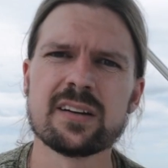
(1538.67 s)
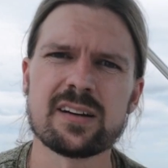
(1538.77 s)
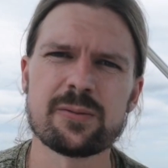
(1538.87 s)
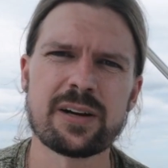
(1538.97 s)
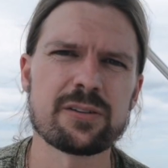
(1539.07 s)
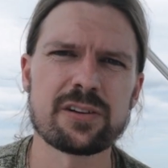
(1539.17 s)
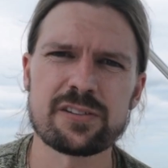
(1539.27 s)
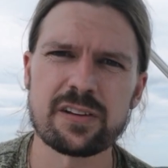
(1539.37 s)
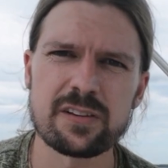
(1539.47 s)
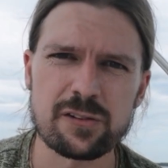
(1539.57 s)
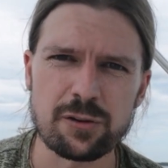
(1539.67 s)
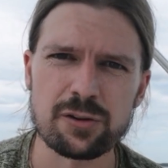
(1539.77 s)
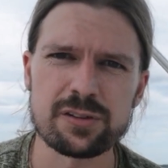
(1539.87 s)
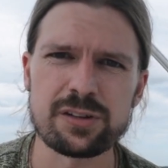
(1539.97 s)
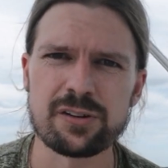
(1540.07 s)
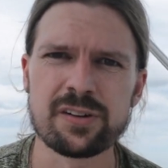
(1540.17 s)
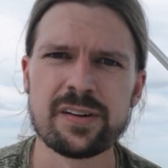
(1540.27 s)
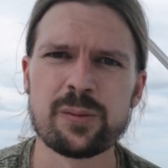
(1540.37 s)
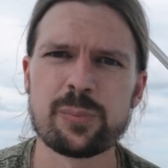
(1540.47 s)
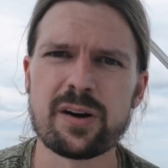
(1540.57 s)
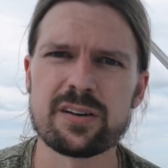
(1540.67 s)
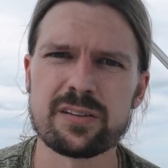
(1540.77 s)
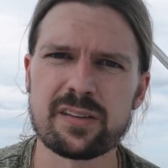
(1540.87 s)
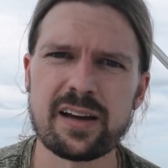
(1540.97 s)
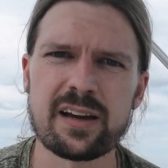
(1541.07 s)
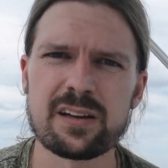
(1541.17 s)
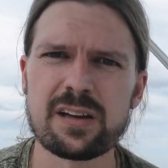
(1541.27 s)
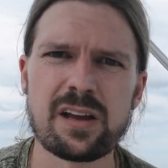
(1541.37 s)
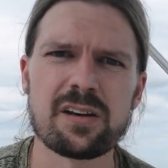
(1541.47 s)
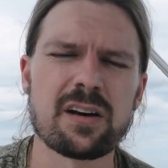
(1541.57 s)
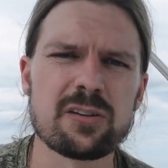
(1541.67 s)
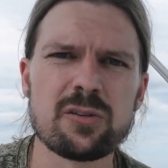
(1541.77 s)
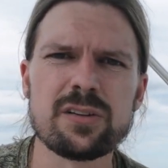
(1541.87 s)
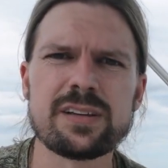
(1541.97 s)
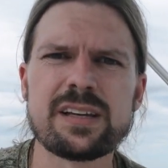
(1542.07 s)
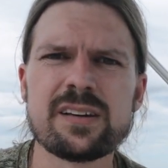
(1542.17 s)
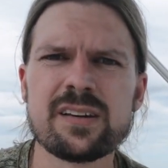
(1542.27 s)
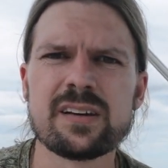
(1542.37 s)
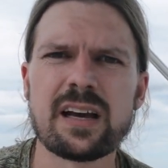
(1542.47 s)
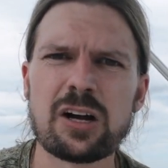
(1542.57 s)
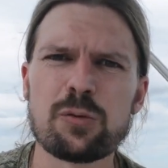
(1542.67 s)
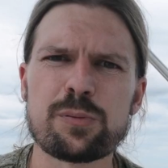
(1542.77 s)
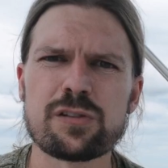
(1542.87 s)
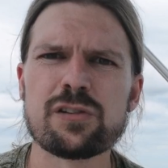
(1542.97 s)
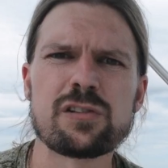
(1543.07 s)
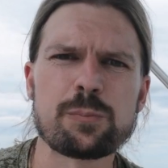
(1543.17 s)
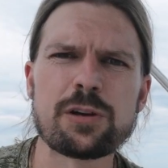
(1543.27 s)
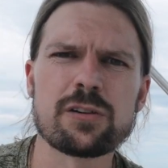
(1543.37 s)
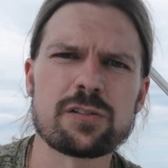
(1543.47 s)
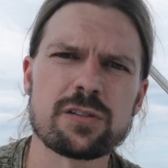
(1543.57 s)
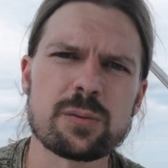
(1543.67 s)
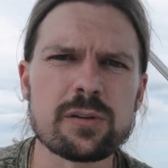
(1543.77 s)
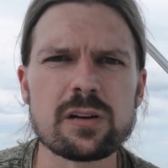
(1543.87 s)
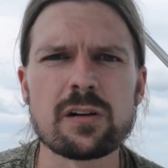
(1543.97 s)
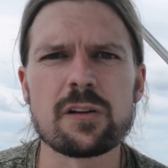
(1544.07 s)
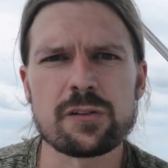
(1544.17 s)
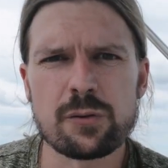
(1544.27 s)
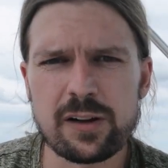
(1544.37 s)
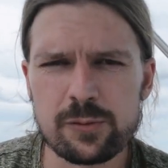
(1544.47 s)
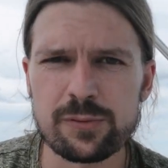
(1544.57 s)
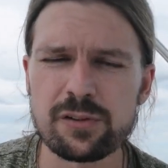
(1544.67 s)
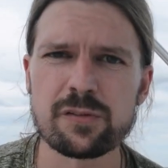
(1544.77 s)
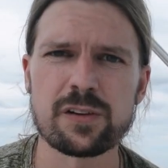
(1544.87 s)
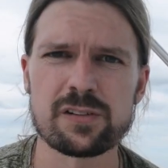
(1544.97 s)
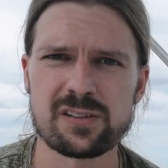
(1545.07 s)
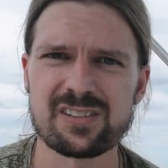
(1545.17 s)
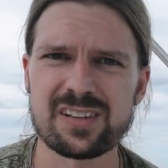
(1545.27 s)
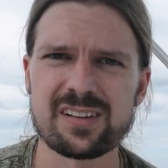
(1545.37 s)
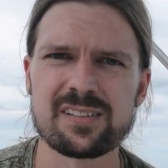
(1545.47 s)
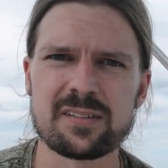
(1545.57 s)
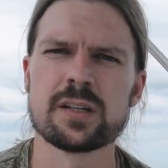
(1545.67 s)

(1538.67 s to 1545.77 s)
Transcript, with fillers: Um, I know I said this earlier, but that it, it not only helps you spiritually, but it also helps you physically.